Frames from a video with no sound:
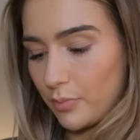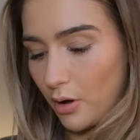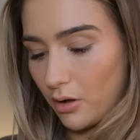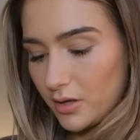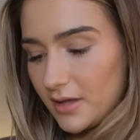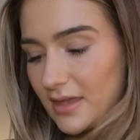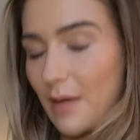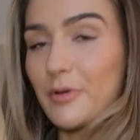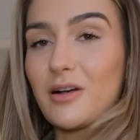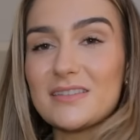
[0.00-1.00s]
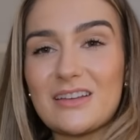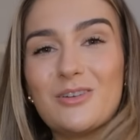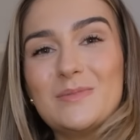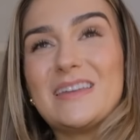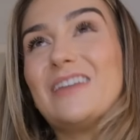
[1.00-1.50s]
but yeah, because it
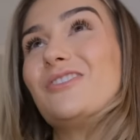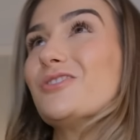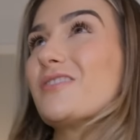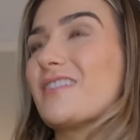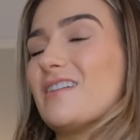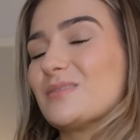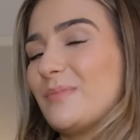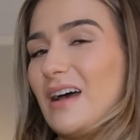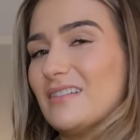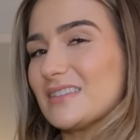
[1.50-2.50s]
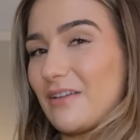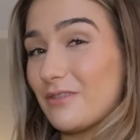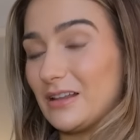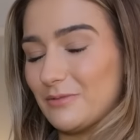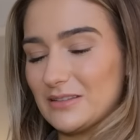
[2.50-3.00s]
comes in under £1,000, I
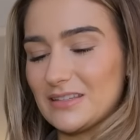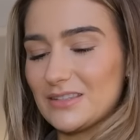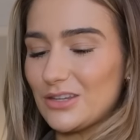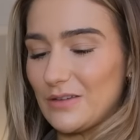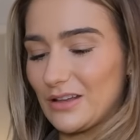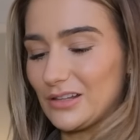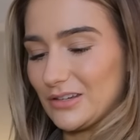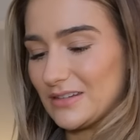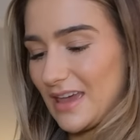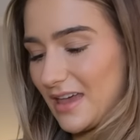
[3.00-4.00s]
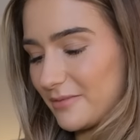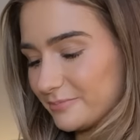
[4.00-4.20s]
really wanted to include it.